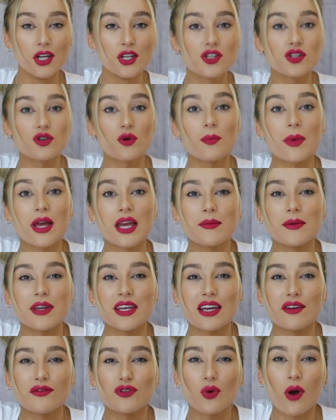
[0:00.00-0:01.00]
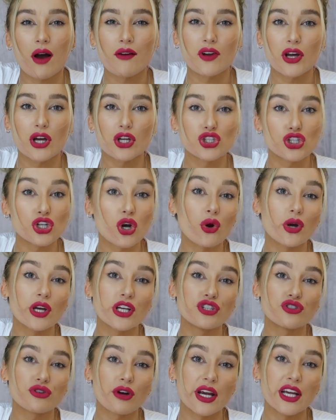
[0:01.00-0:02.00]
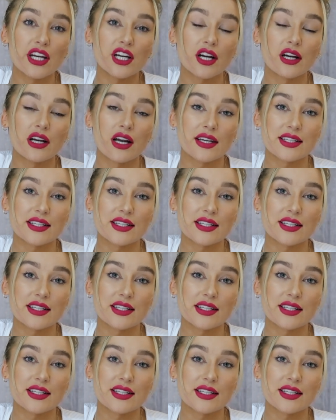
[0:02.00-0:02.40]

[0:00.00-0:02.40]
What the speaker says: So maybe if you have like a chunky trainer,